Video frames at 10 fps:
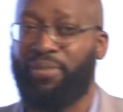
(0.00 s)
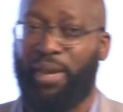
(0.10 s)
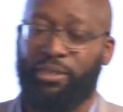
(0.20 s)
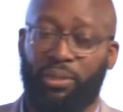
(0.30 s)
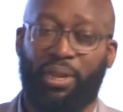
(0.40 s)

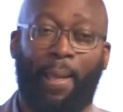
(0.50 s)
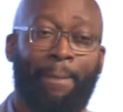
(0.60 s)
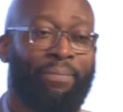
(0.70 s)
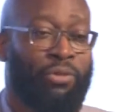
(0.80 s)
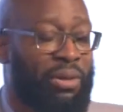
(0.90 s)
later on, talk
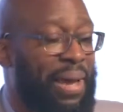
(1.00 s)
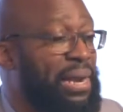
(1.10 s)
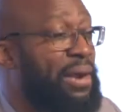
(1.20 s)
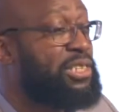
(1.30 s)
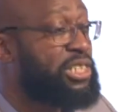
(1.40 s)
about
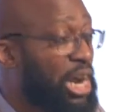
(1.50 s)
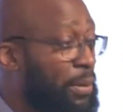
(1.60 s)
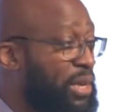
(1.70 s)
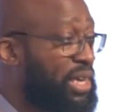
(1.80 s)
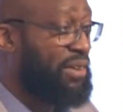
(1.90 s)
that, stir
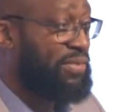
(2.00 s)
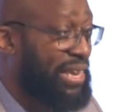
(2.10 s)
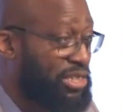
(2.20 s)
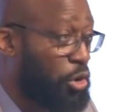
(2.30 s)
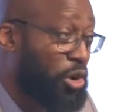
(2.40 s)
up the gift
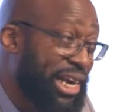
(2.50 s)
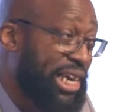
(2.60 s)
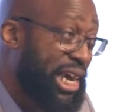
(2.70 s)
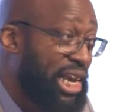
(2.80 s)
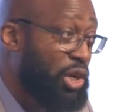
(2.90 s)
that's already
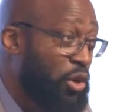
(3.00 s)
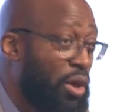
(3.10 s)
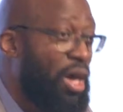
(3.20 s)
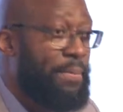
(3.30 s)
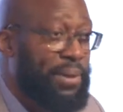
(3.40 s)
in you
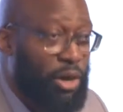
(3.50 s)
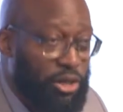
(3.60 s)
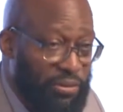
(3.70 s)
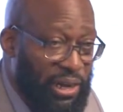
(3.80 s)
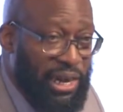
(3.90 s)
because
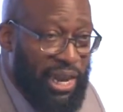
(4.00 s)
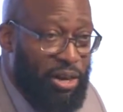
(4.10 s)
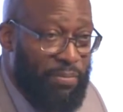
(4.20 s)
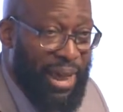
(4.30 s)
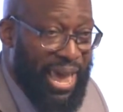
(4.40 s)
of the laying
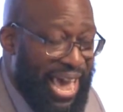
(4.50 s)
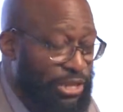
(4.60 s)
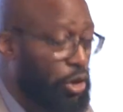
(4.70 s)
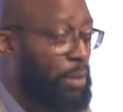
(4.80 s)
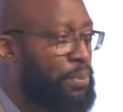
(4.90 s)
of my hands
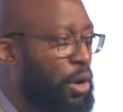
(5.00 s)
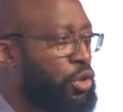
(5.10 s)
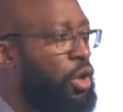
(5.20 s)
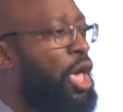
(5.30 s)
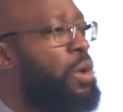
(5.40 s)
upon you.